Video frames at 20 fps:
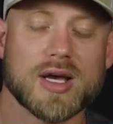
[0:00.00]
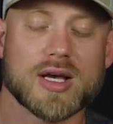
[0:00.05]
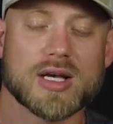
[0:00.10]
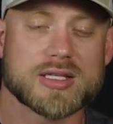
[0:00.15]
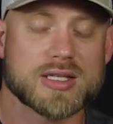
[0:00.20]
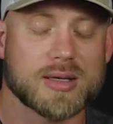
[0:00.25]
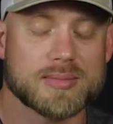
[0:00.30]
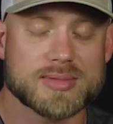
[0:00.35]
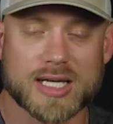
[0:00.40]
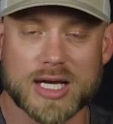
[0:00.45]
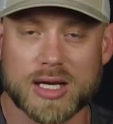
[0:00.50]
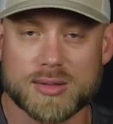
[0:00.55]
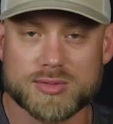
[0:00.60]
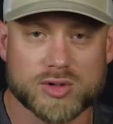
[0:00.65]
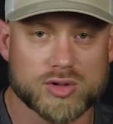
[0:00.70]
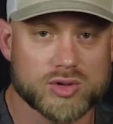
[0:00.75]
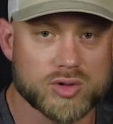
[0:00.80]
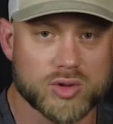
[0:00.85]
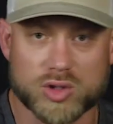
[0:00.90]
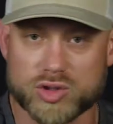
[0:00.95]
Sometimes
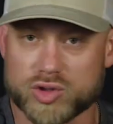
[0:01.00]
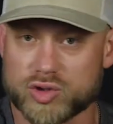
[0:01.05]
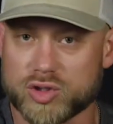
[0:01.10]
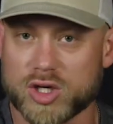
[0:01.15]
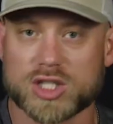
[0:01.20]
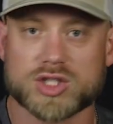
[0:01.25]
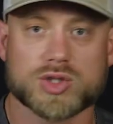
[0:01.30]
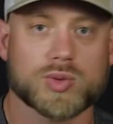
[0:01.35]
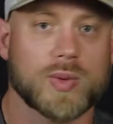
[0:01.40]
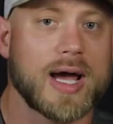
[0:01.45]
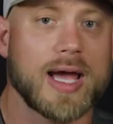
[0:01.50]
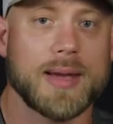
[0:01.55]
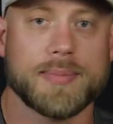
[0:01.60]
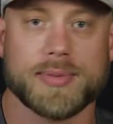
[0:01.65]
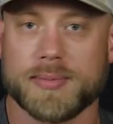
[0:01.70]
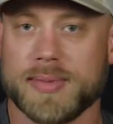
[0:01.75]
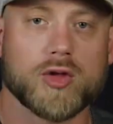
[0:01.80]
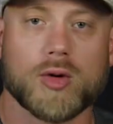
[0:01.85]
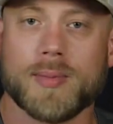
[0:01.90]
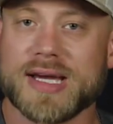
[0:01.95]
they'll do a drug swipe,
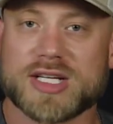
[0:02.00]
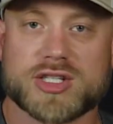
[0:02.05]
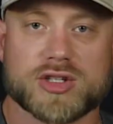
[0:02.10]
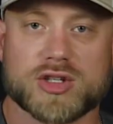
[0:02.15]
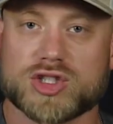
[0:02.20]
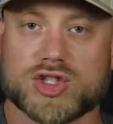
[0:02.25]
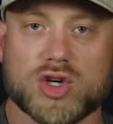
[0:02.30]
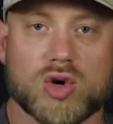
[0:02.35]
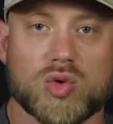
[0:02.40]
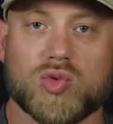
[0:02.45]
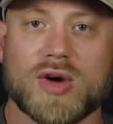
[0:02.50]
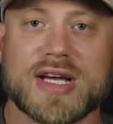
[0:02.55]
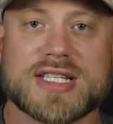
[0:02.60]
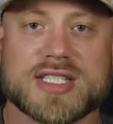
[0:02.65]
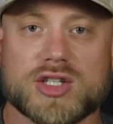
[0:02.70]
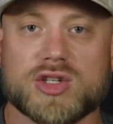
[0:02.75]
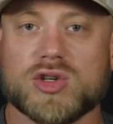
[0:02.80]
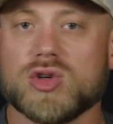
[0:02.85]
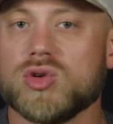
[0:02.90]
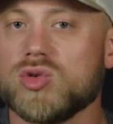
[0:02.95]
and they'll make sure there's no
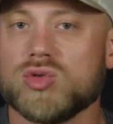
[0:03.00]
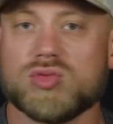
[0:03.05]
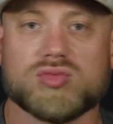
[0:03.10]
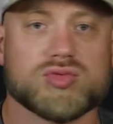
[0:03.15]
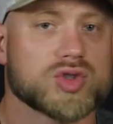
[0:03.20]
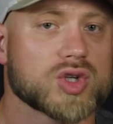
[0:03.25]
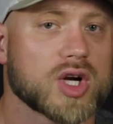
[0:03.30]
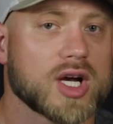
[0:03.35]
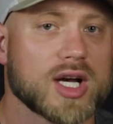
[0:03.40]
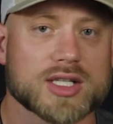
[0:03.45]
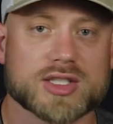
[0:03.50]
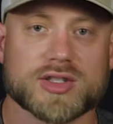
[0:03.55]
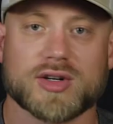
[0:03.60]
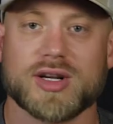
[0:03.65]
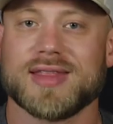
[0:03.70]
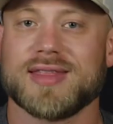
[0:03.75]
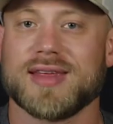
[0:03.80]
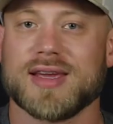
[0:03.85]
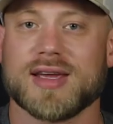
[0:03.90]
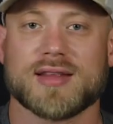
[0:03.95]
residue drugs or
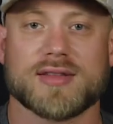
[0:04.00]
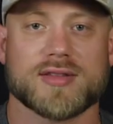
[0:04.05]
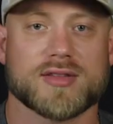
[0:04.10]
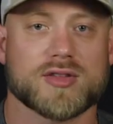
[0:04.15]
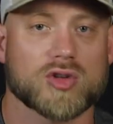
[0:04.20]
anything.